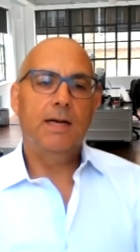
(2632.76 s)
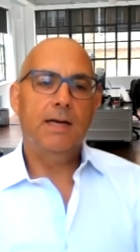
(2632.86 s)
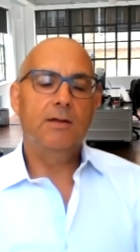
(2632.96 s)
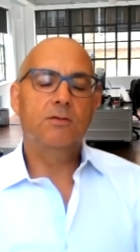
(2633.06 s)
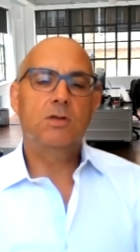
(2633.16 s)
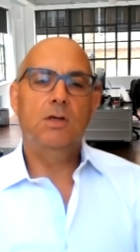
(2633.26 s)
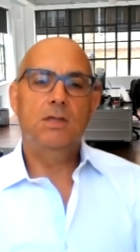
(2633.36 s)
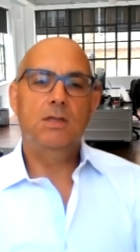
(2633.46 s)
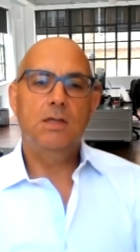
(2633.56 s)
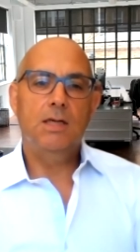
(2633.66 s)
it'll
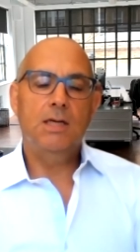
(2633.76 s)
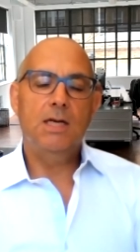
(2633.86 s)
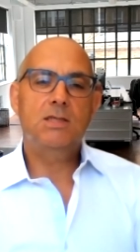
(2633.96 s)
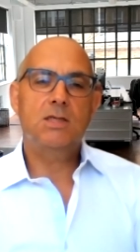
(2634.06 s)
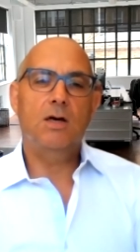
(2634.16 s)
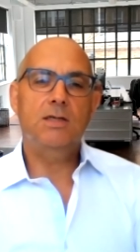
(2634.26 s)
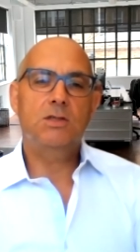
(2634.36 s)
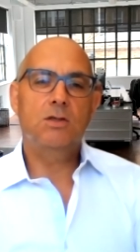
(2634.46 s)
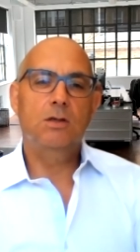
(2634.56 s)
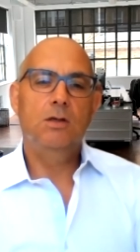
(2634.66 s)
turn its
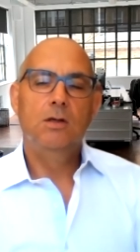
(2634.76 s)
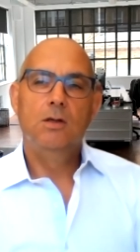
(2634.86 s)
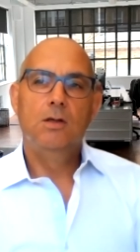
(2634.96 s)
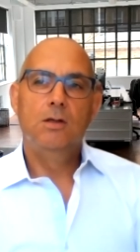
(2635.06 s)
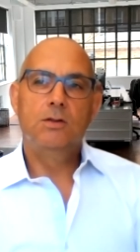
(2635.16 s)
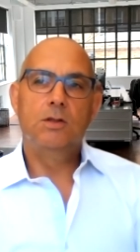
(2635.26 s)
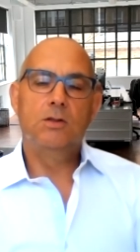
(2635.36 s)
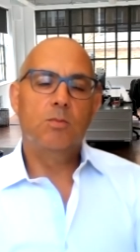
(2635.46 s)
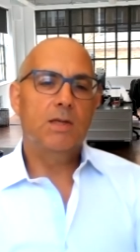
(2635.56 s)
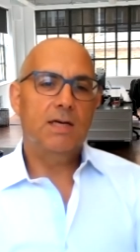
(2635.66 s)
sights to
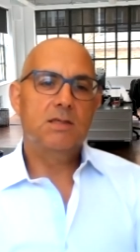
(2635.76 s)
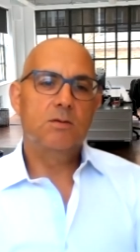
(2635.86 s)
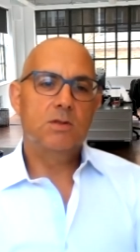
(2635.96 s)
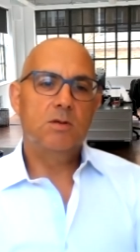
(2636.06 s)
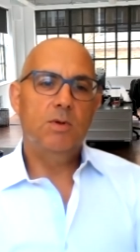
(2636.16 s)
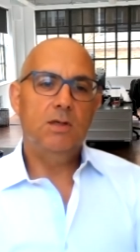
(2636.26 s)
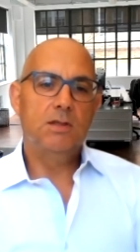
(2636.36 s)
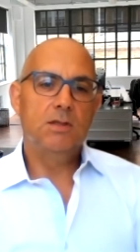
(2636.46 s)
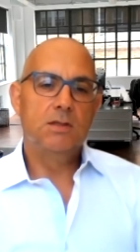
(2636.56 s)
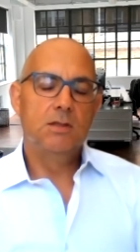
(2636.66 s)
where that
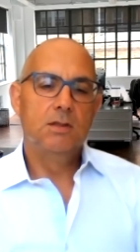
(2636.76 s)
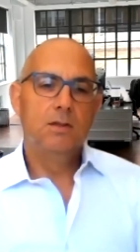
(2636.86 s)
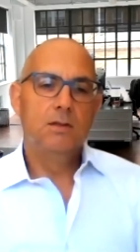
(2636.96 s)
demand is.